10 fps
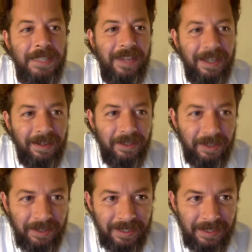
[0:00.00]

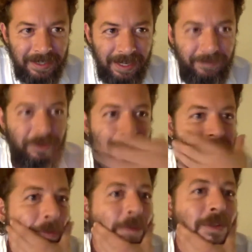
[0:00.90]
characteristics. Like for
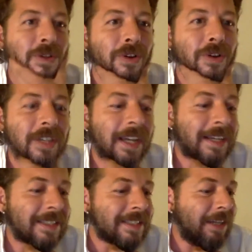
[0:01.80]
example, Messaloniki has
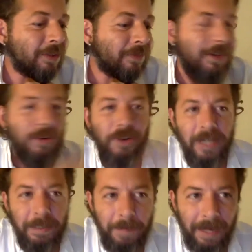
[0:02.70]
this kind of heroic
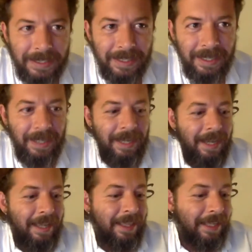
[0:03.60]
past
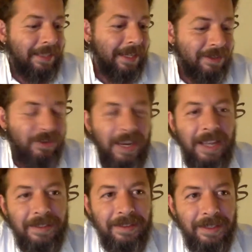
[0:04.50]
that has
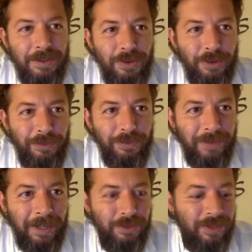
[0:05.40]
created a sort of,
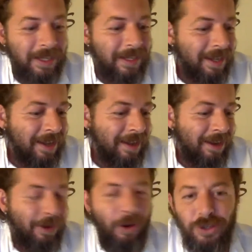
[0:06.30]
how do you say,
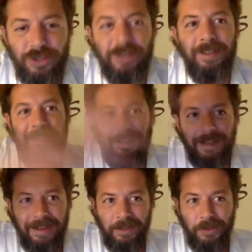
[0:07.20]
lost
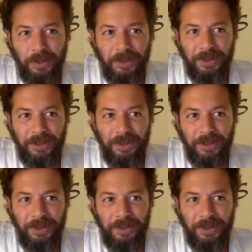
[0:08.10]
grandeur